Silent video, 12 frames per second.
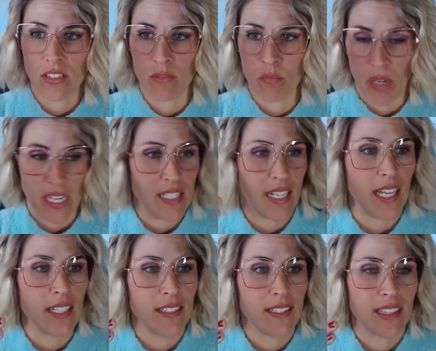brain
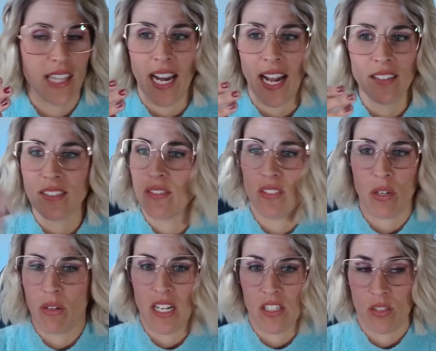dead that I don't even know
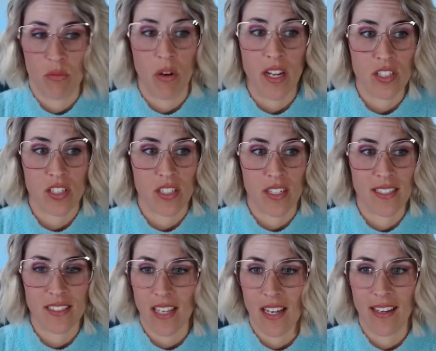what I just watched.
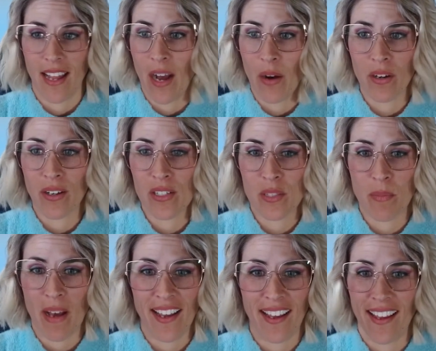It's an hour goes
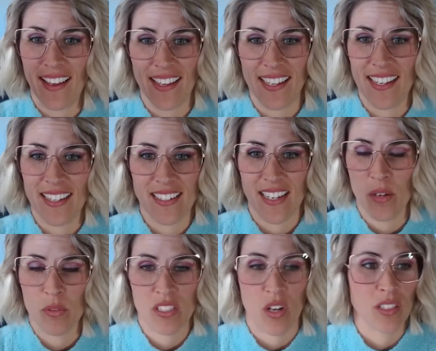by and it
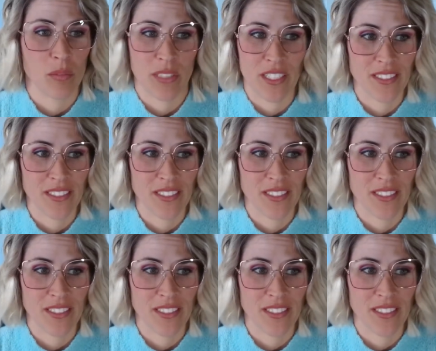was all a blur.